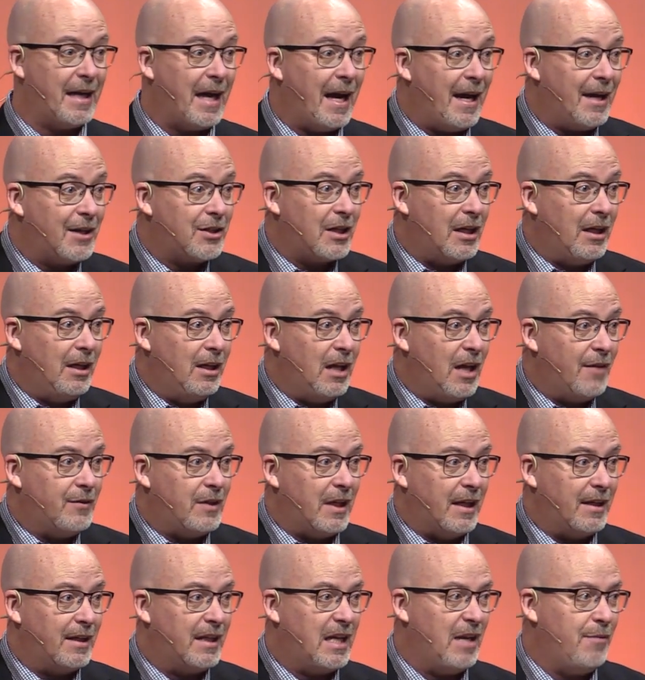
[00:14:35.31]
I actually loved
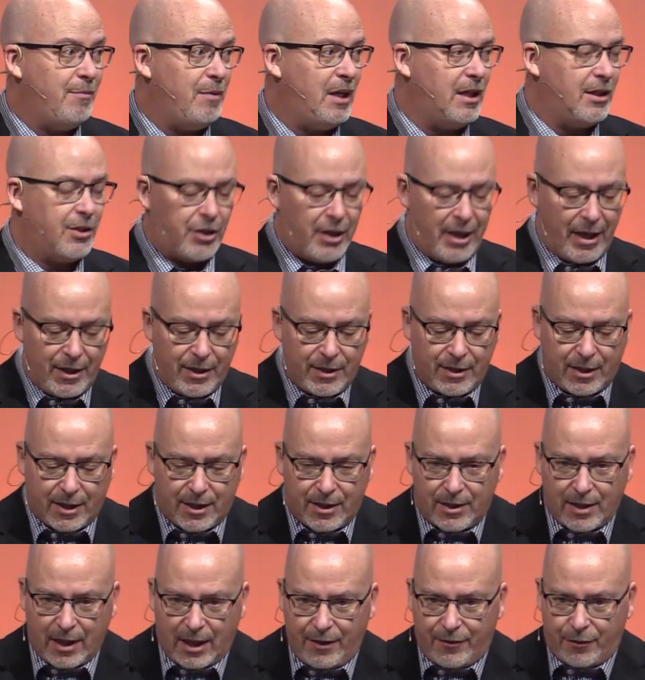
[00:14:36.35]
it. Gave me a chance to
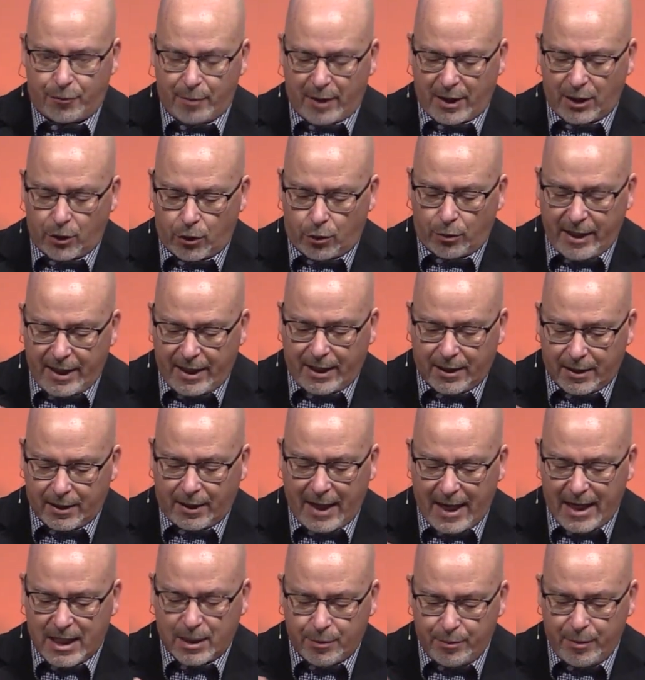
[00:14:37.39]
study for my Greek
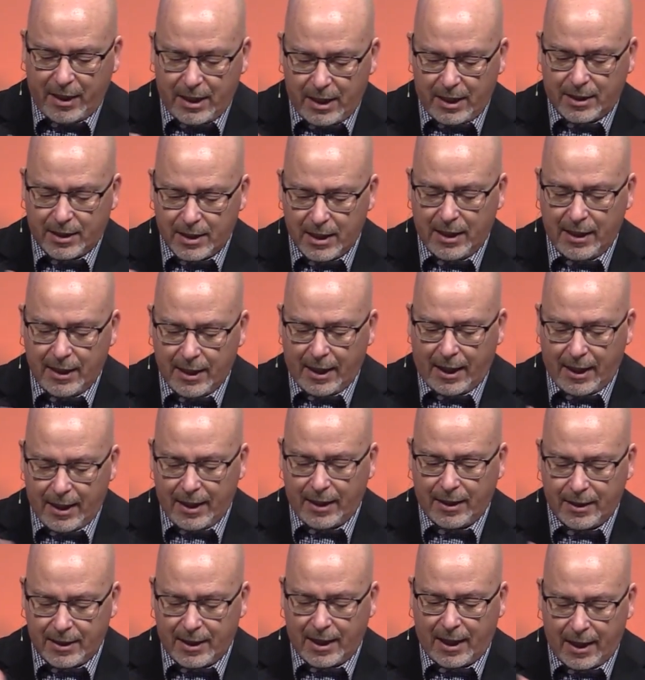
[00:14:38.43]
last minute.
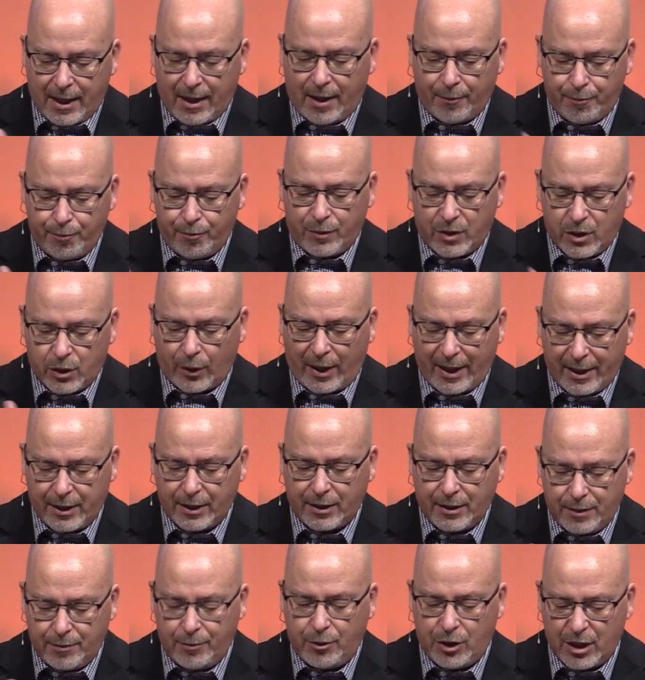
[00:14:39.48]
And so I
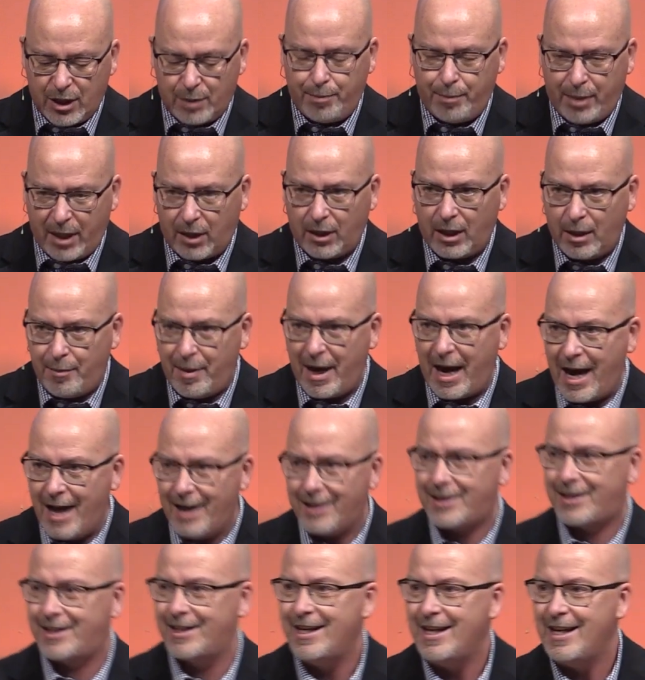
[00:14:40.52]
could just barely
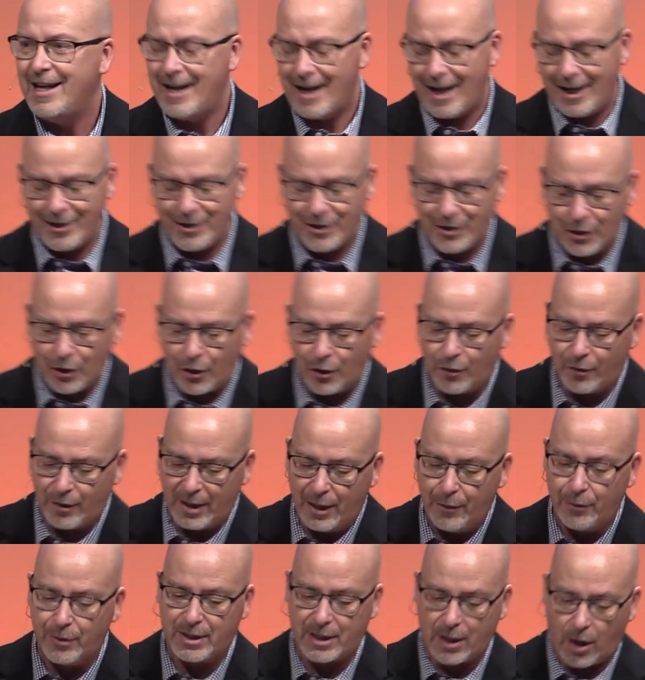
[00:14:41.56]
pass. And so it
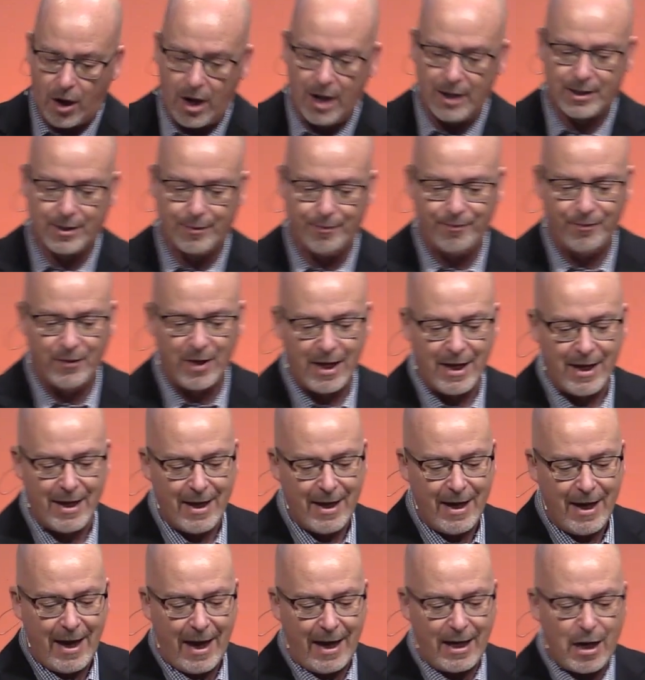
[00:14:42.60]
was awesome.
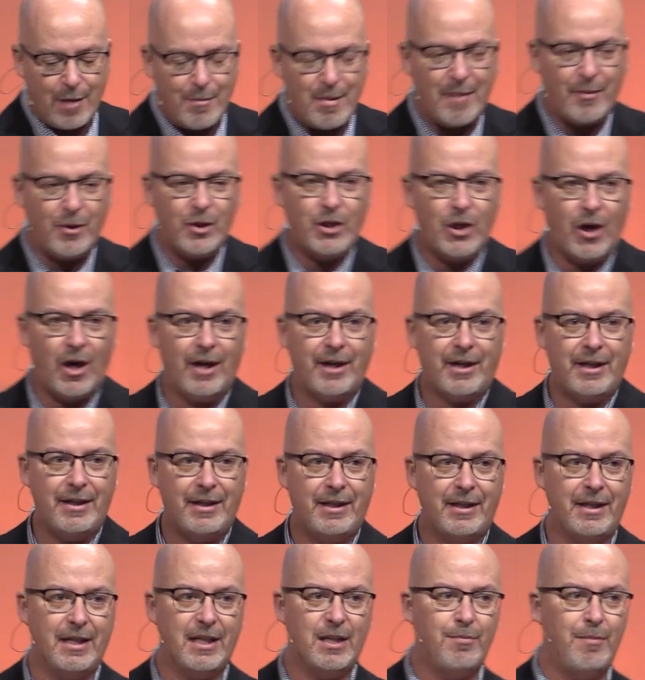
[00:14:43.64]
And I remember talking
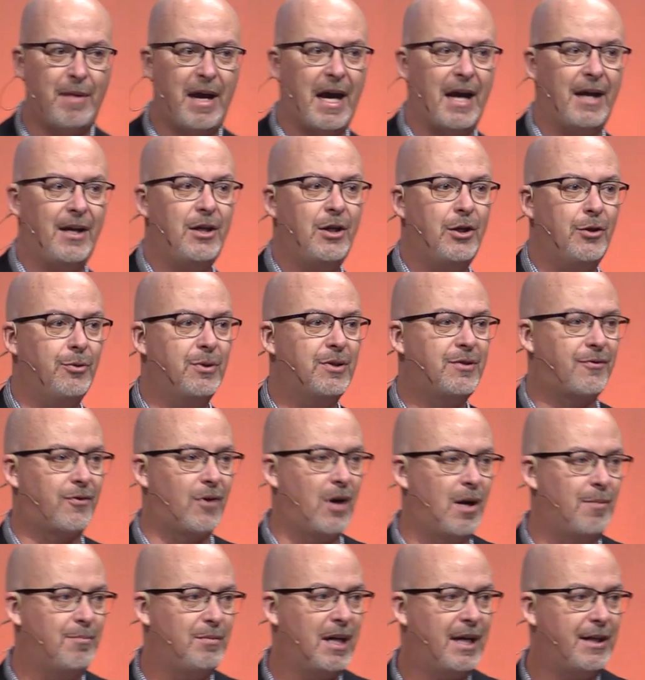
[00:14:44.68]
to this man who was
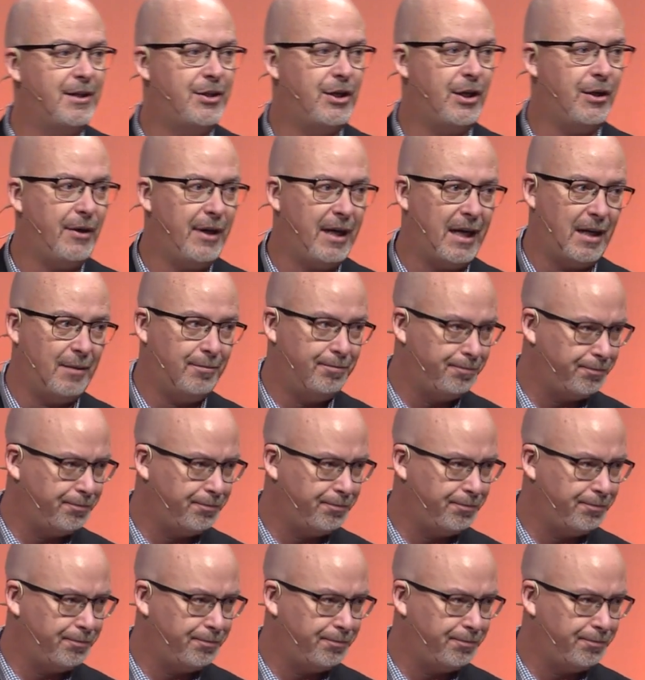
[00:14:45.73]
from Nigeria.